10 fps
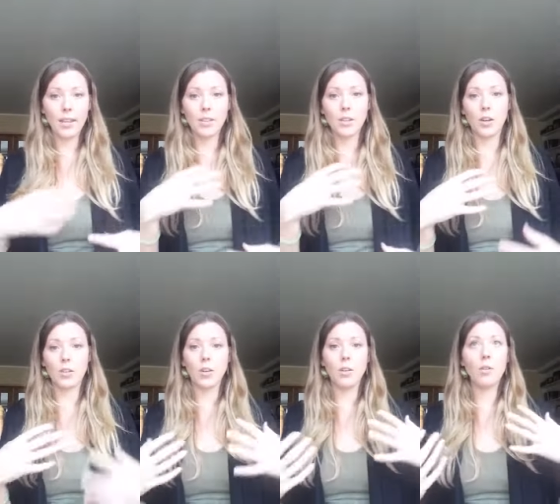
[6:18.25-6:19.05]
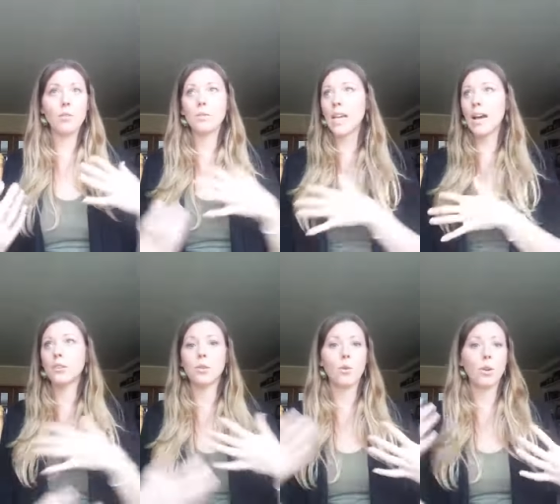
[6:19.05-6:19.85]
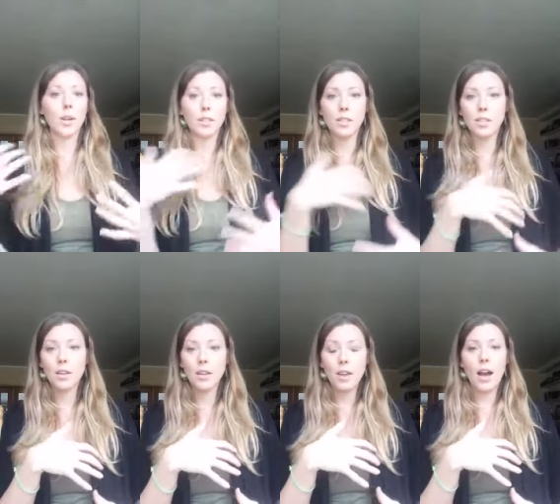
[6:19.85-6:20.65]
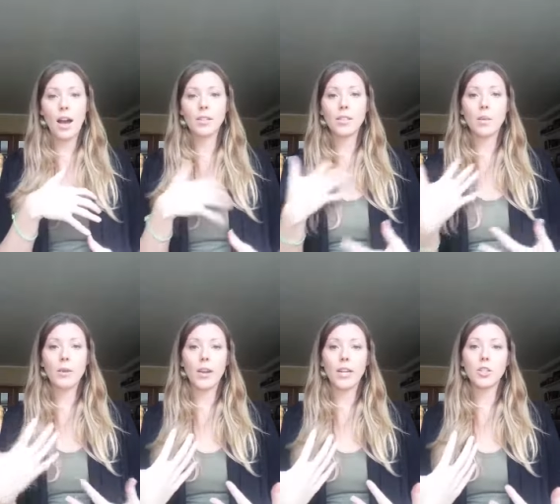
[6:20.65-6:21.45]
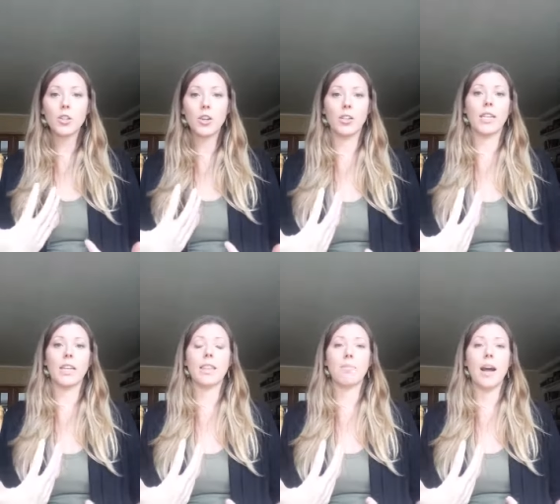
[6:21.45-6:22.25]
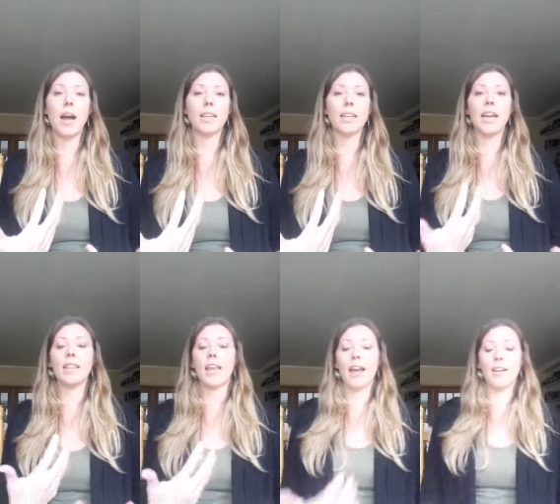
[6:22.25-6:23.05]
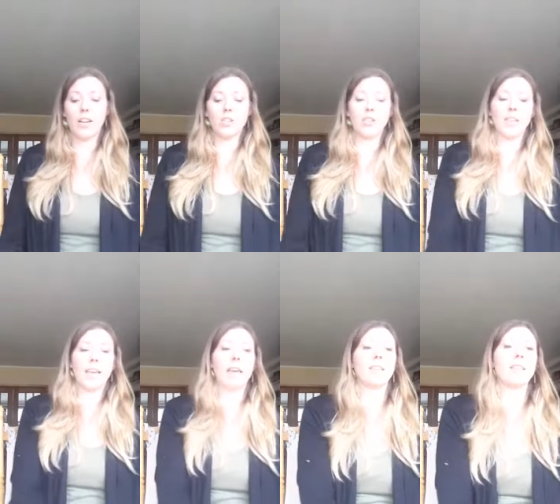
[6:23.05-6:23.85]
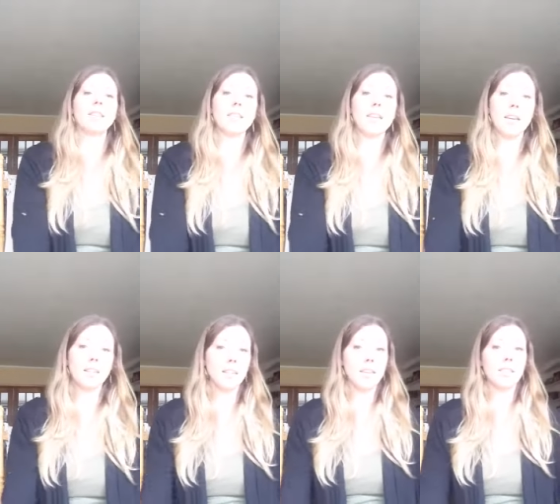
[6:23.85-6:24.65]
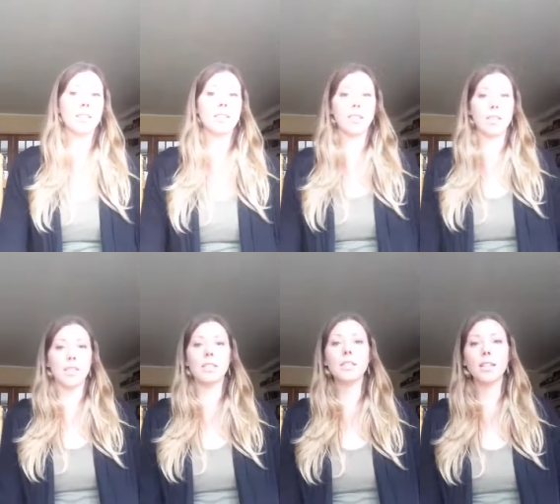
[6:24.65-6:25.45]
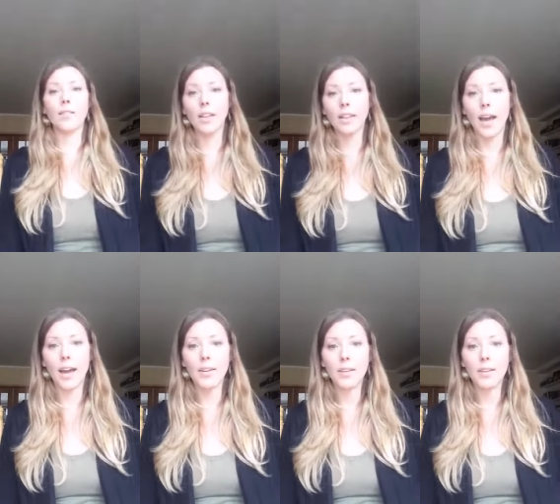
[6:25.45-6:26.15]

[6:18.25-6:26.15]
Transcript: In certain cells, organs, uh, somewhere internally in the body, and that eventually can lead to illness, disease, stuff like that.